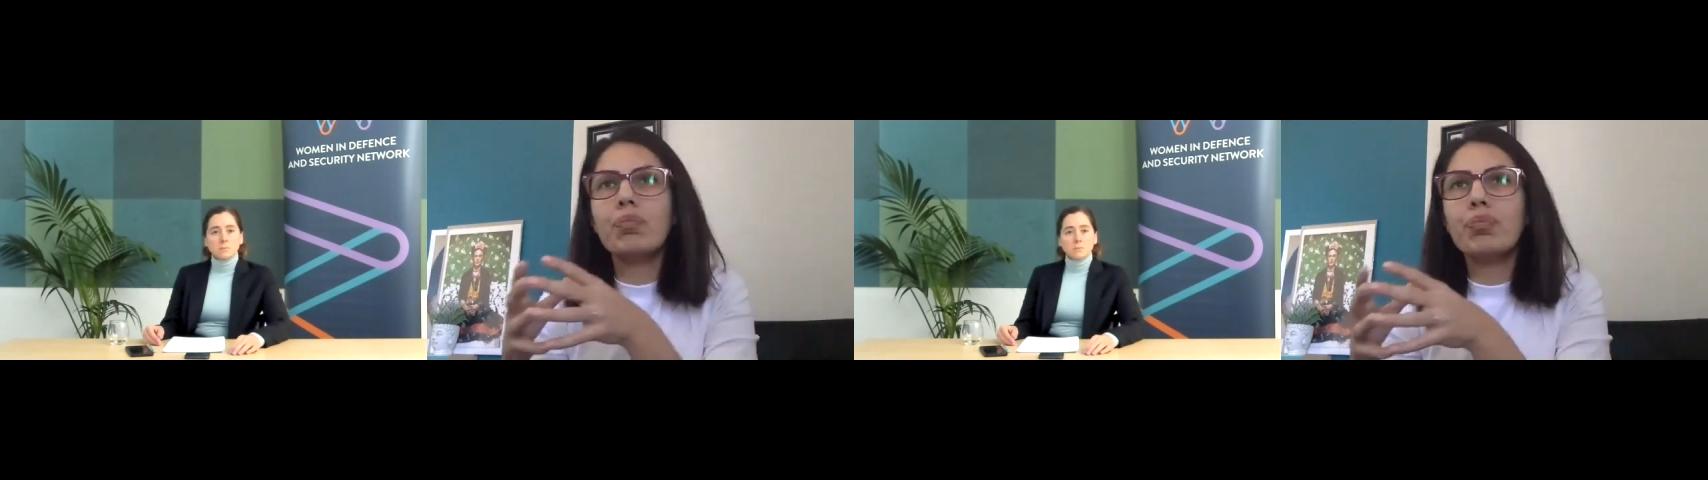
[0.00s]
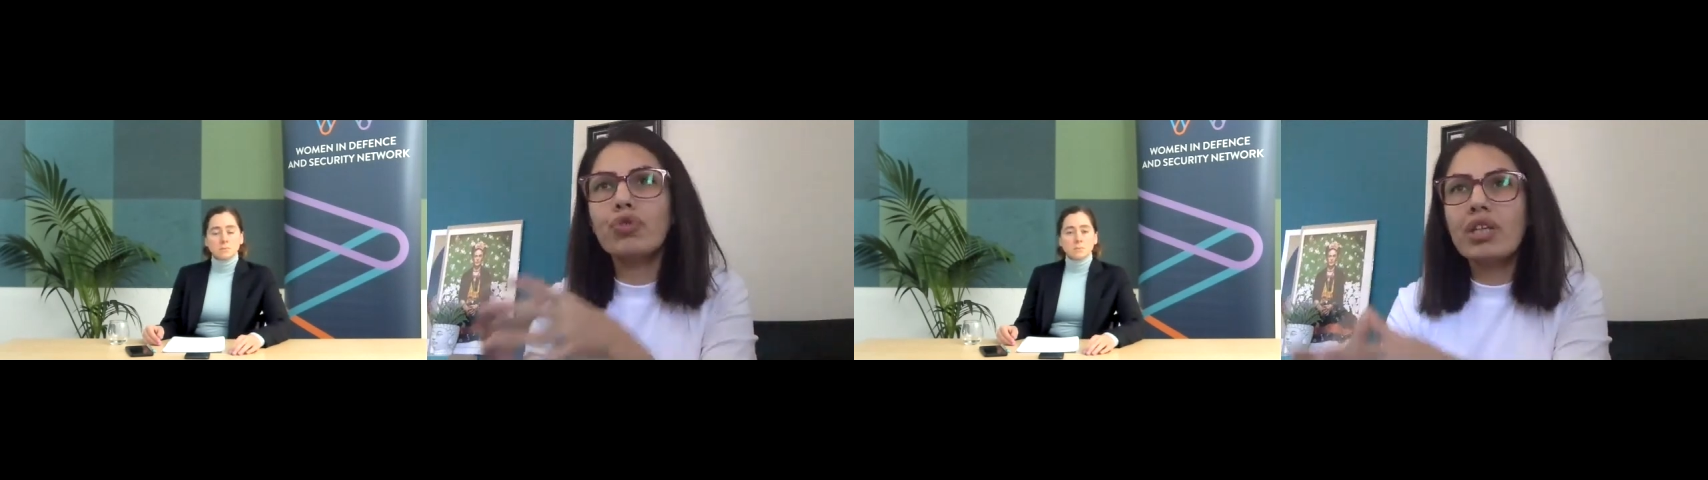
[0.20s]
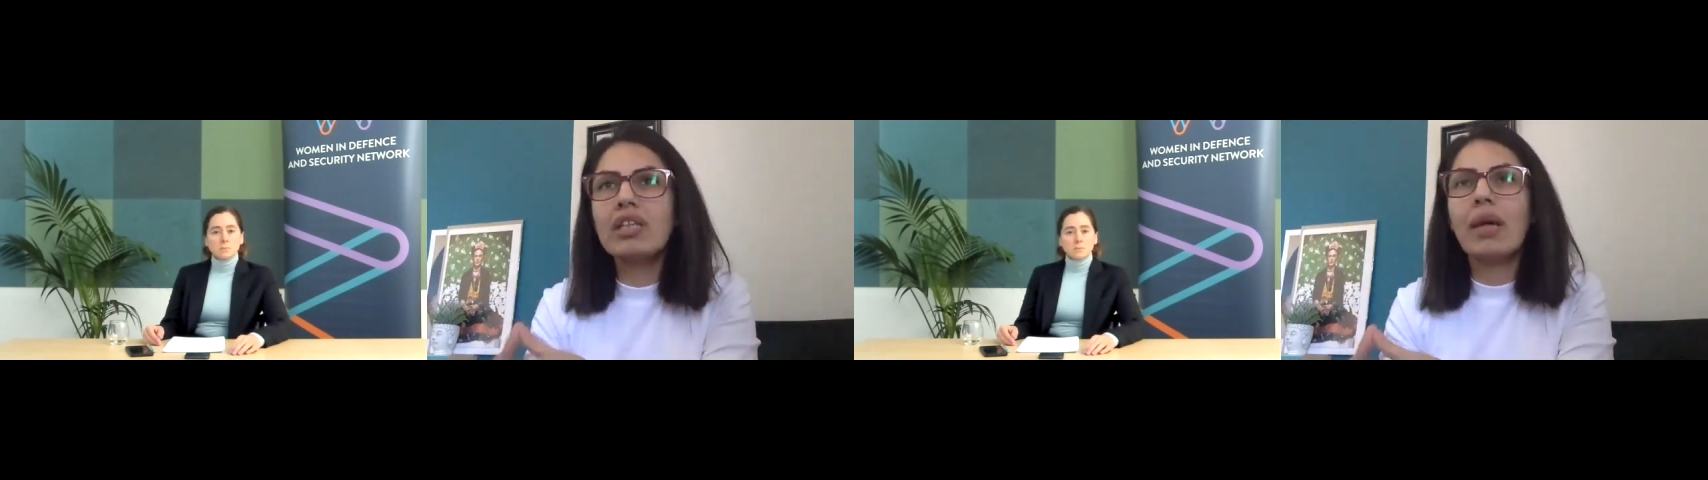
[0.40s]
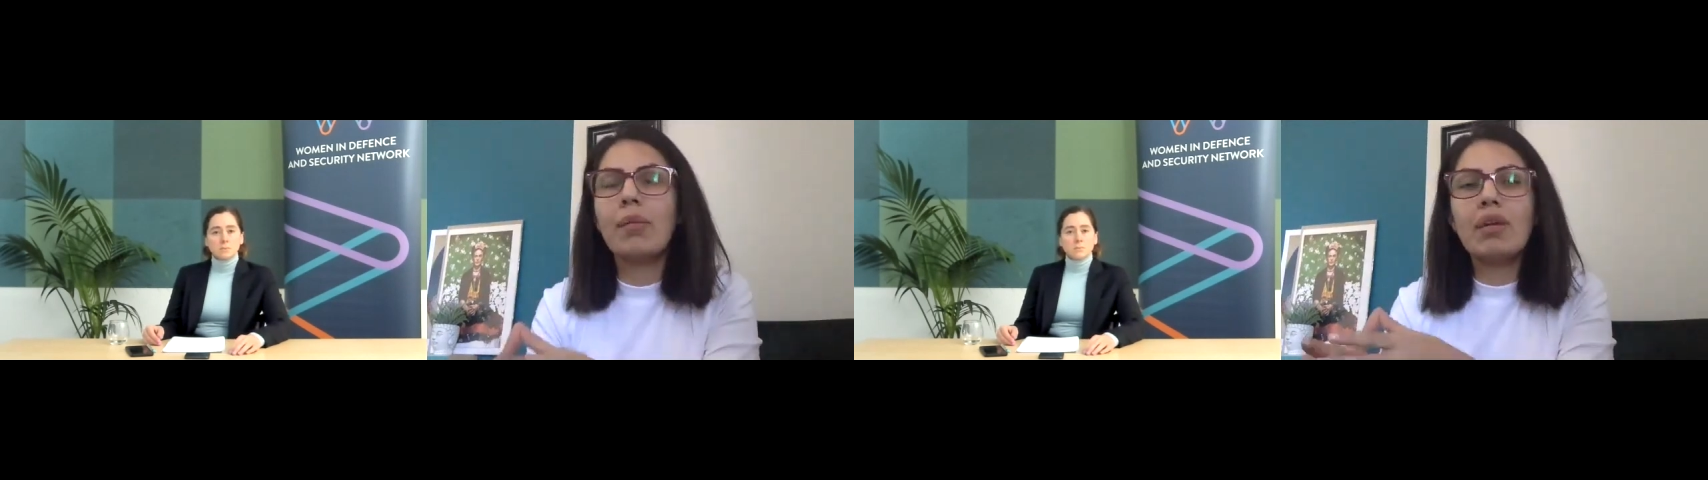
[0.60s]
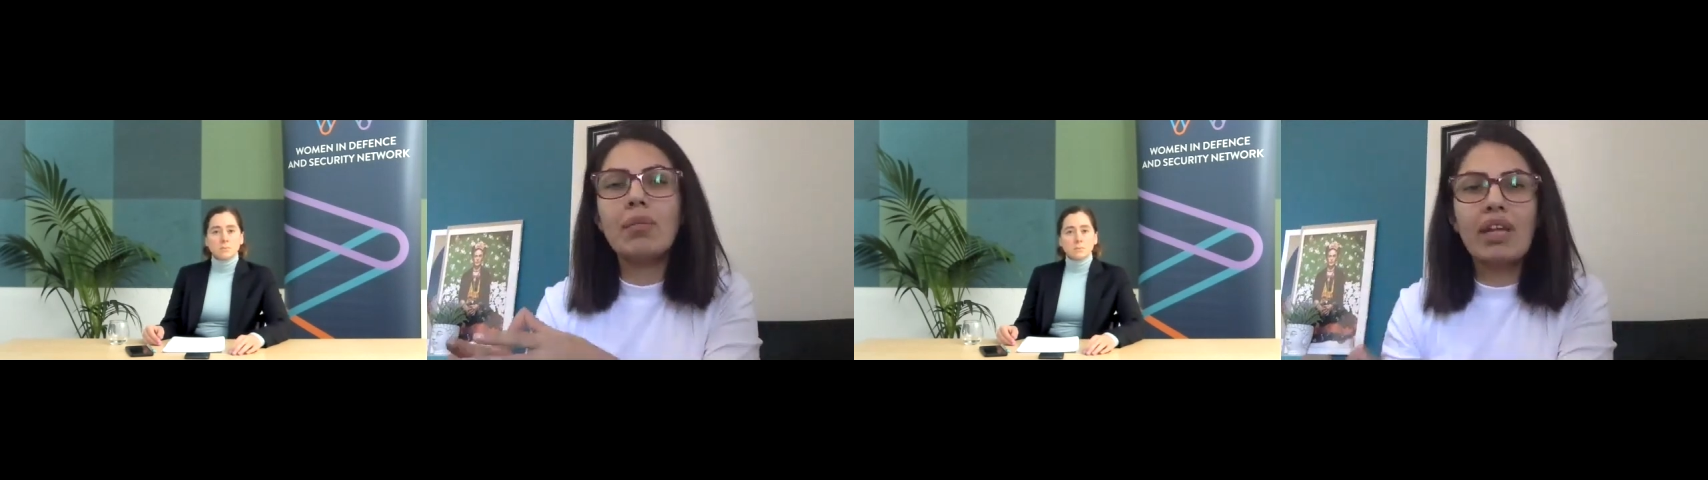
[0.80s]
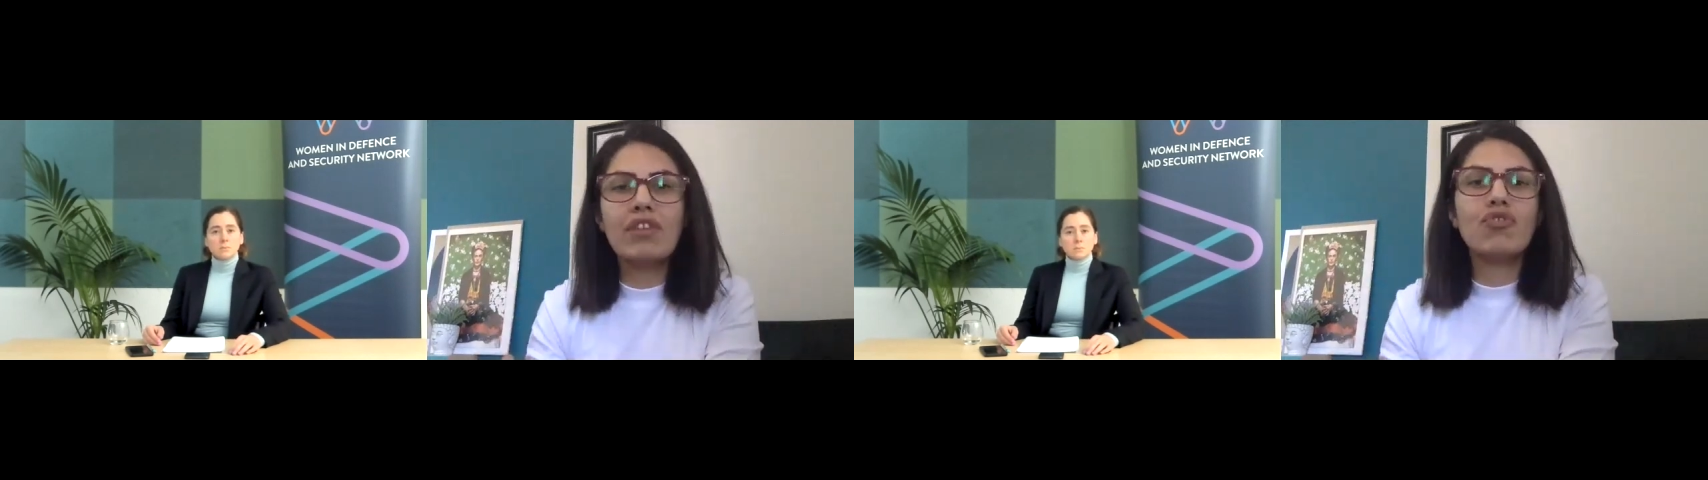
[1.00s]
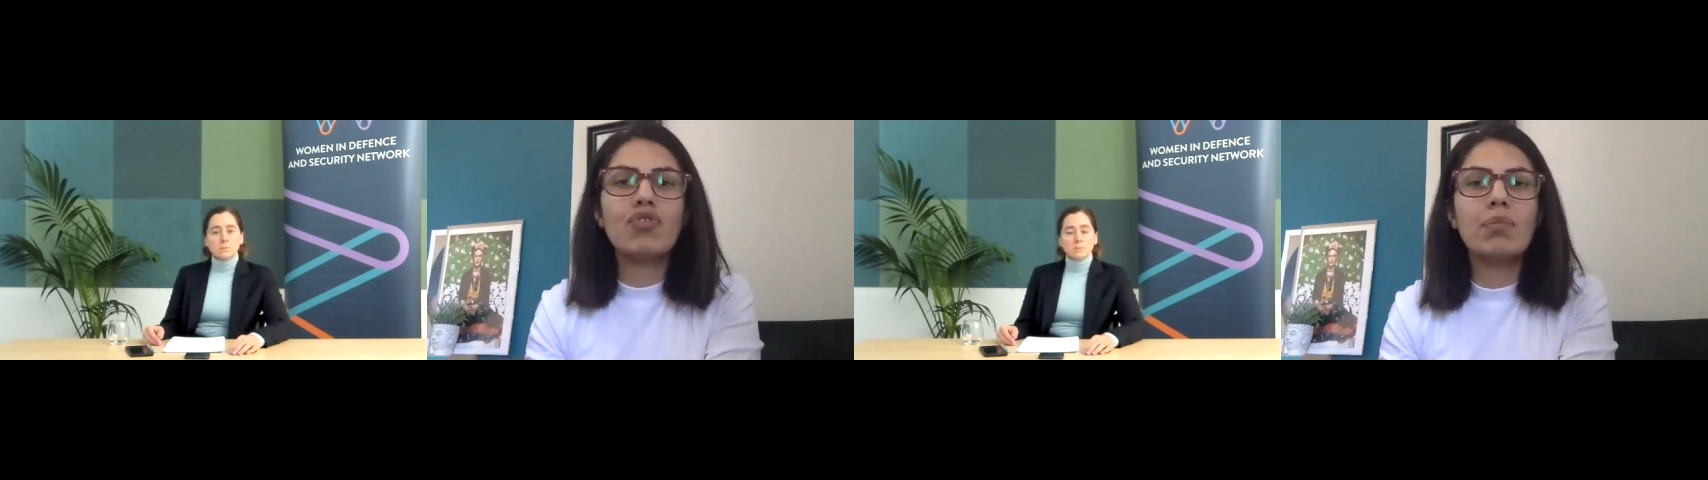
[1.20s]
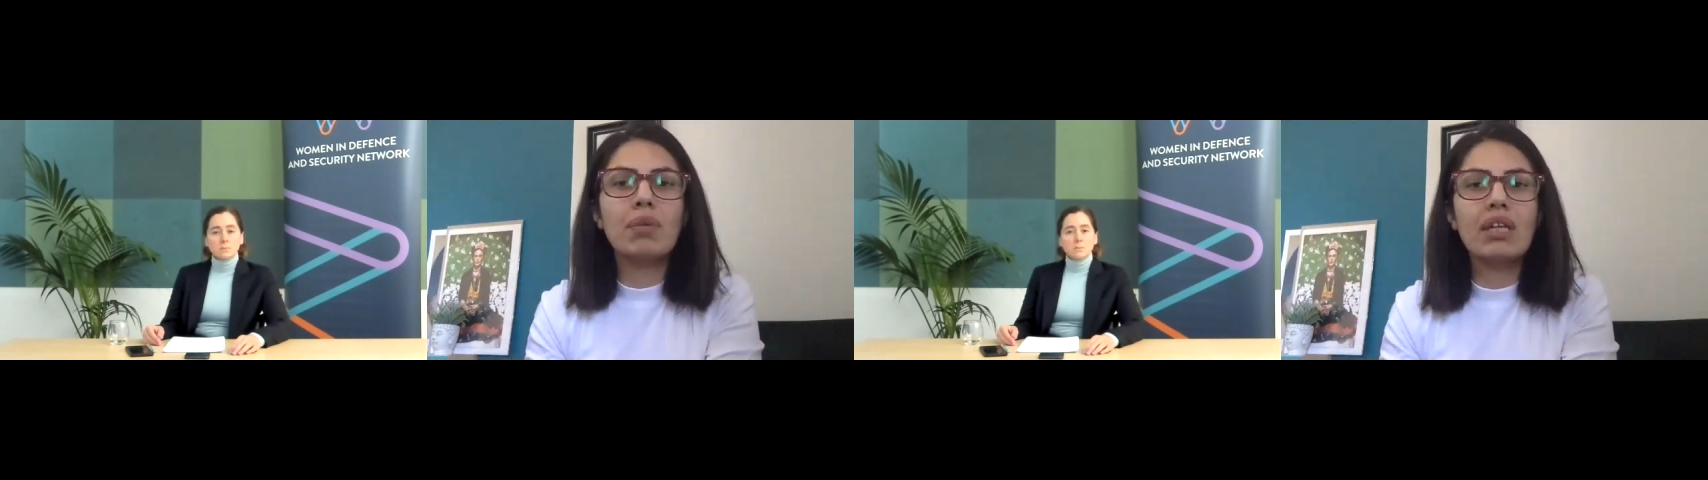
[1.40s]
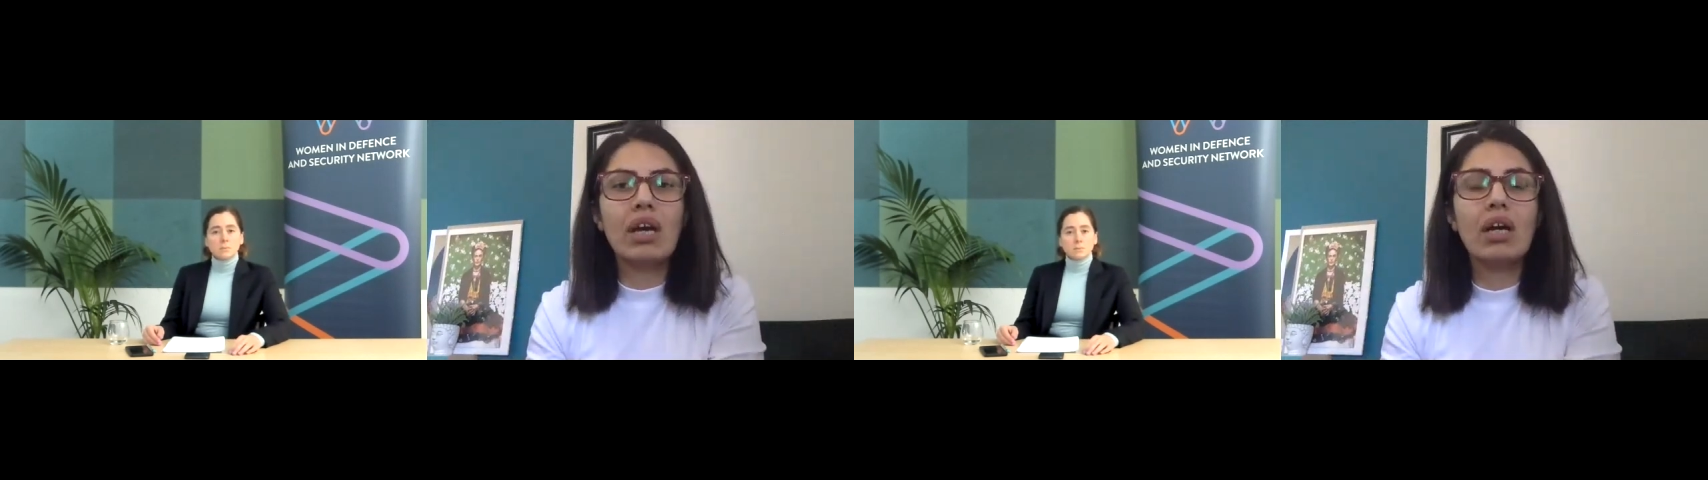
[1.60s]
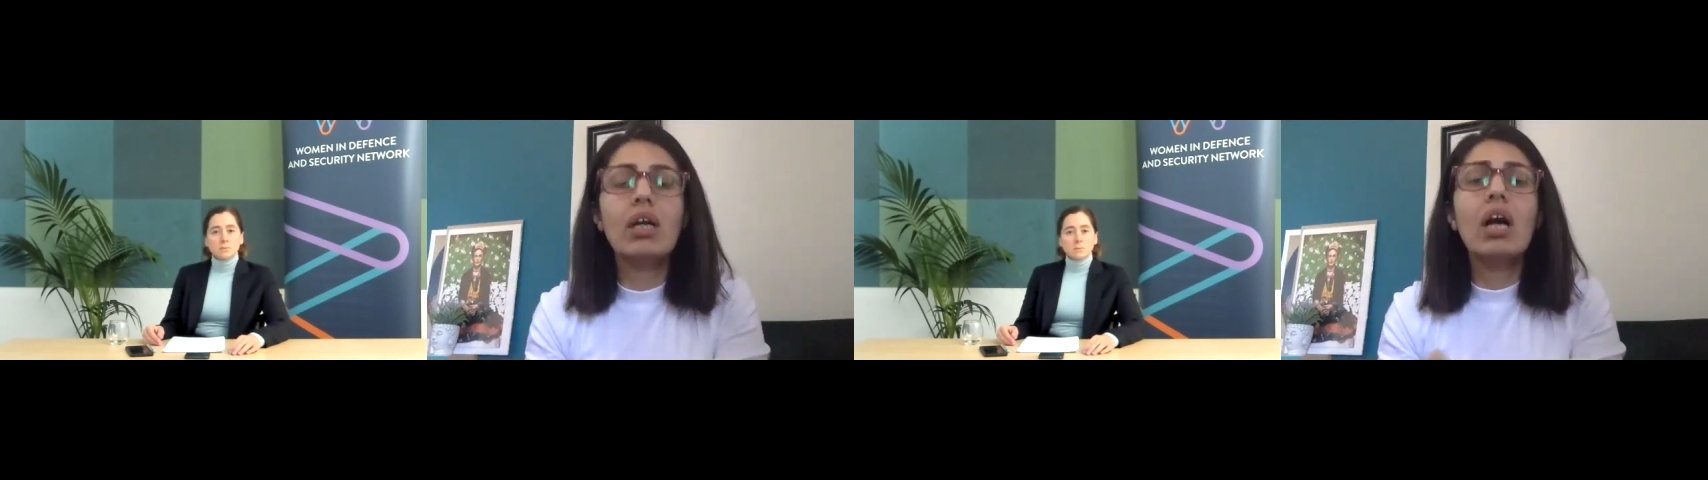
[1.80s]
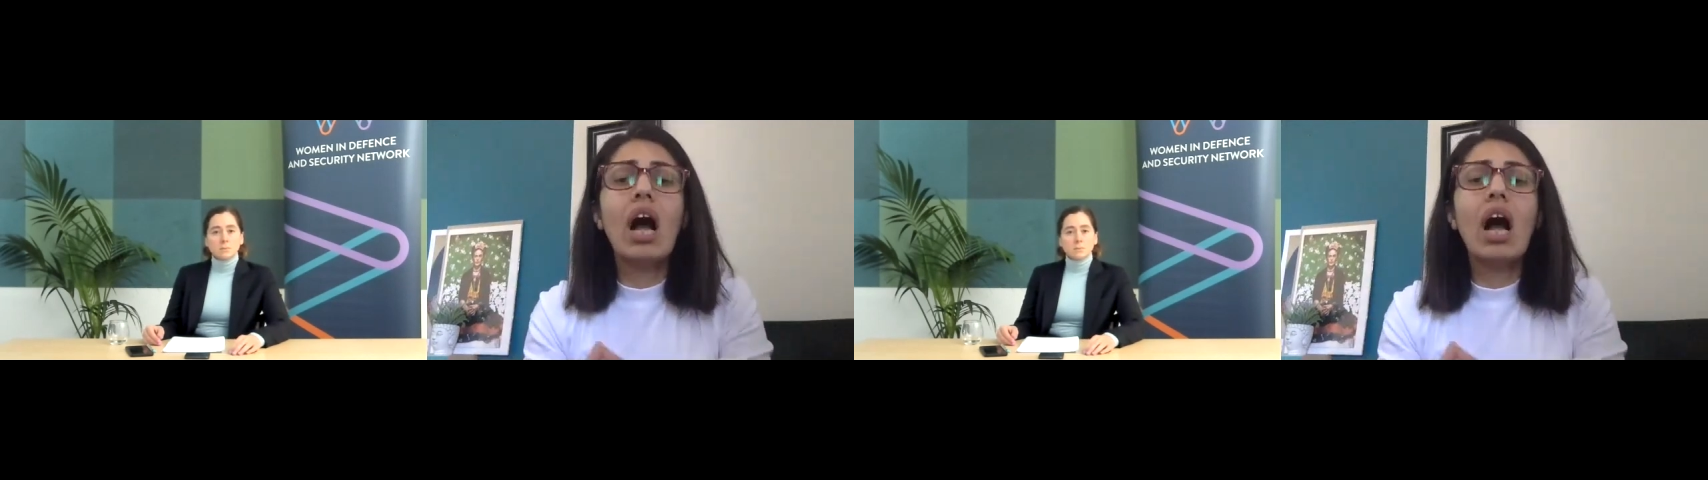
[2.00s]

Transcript: putting them in mainstream media.